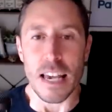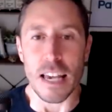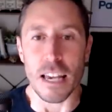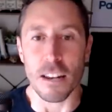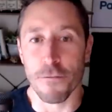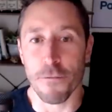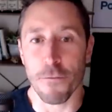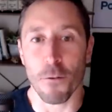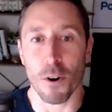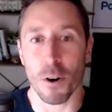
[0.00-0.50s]

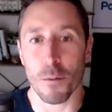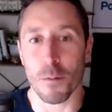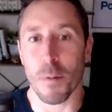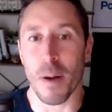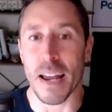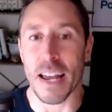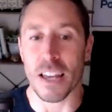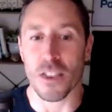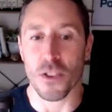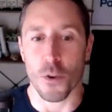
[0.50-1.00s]
informed
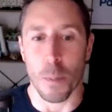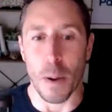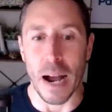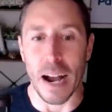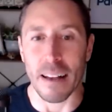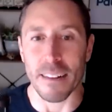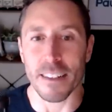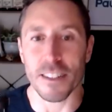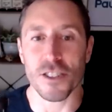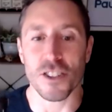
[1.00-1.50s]
by
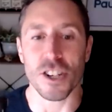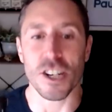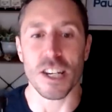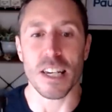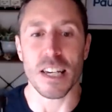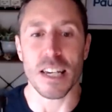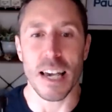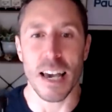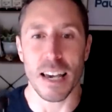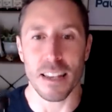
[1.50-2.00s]

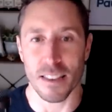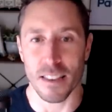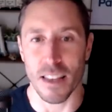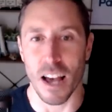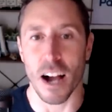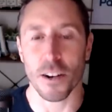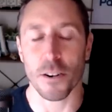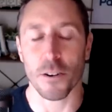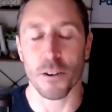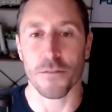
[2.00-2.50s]
anthropology,
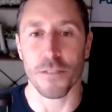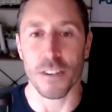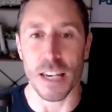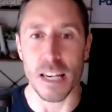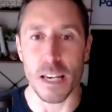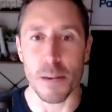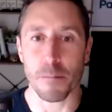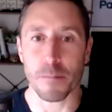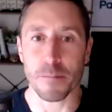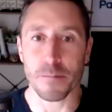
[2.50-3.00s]

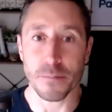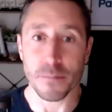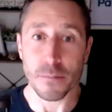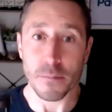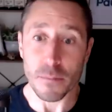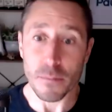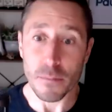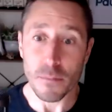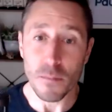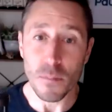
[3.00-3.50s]
ethnography,
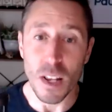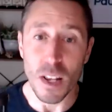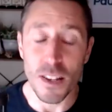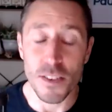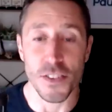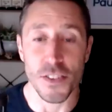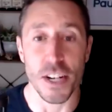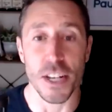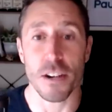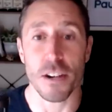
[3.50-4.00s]

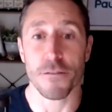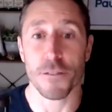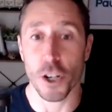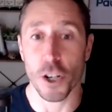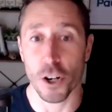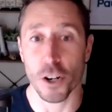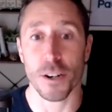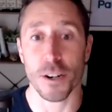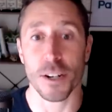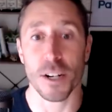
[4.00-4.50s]
study of
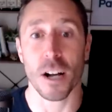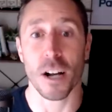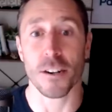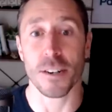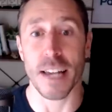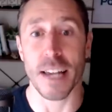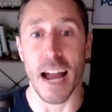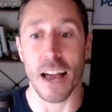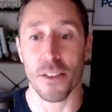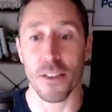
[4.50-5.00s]
current
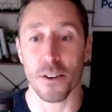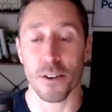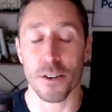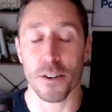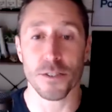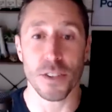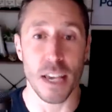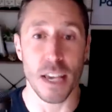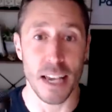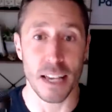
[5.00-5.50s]

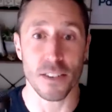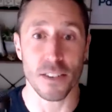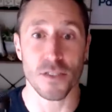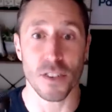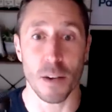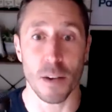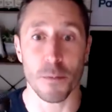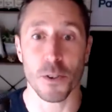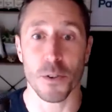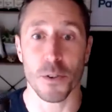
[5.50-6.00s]
hunter-gatherers, and
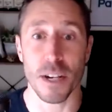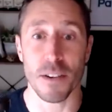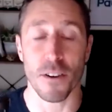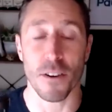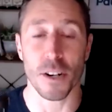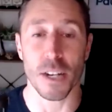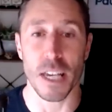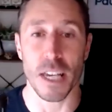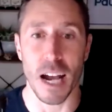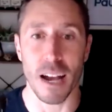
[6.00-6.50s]
some degree of
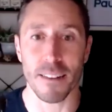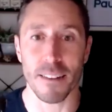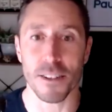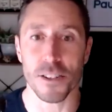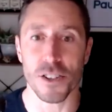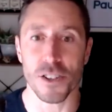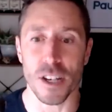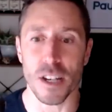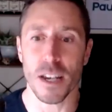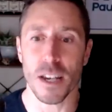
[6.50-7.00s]

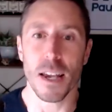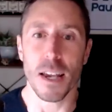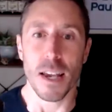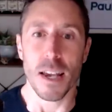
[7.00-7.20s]
archaeology,